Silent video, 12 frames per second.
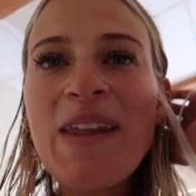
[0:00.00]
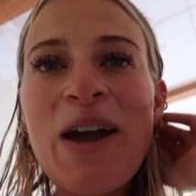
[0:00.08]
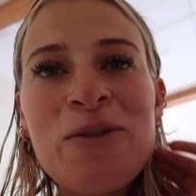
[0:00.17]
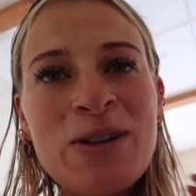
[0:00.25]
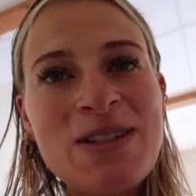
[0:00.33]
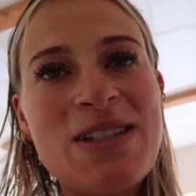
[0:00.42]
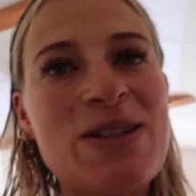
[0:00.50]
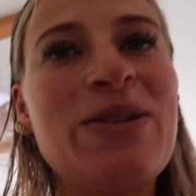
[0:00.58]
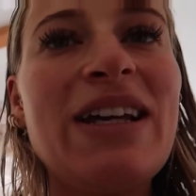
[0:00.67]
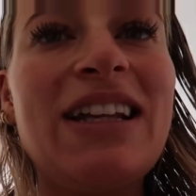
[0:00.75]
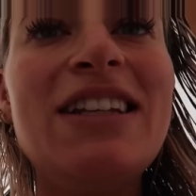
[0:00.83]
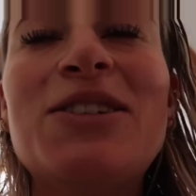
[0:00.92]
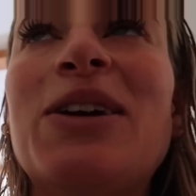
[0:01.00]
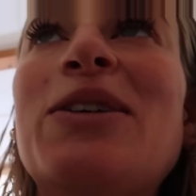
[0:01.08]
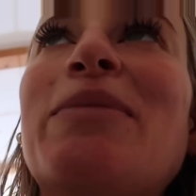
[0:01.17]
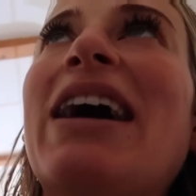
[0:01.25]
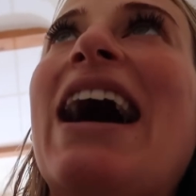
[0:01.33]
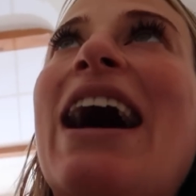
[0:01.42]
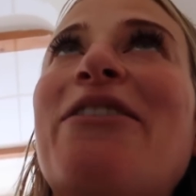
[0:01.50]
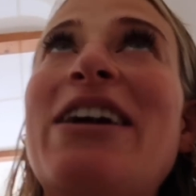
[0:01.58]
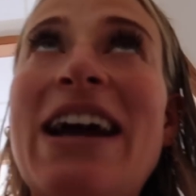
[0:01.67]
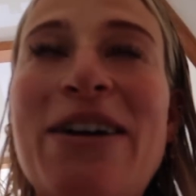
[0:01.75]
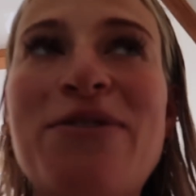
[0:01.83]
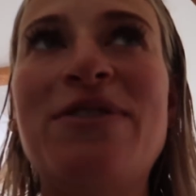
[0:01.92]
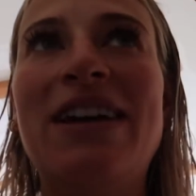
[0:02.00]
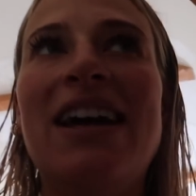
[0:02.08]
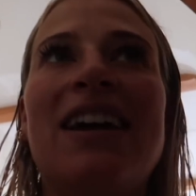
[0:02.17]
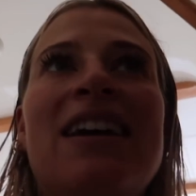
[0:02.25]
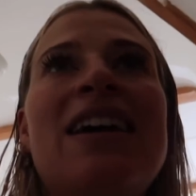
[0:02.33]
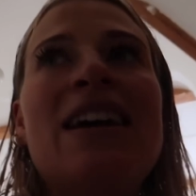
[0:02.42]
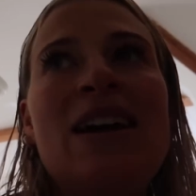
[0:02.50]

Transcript: I wanted to quickly show you my Harry outfit,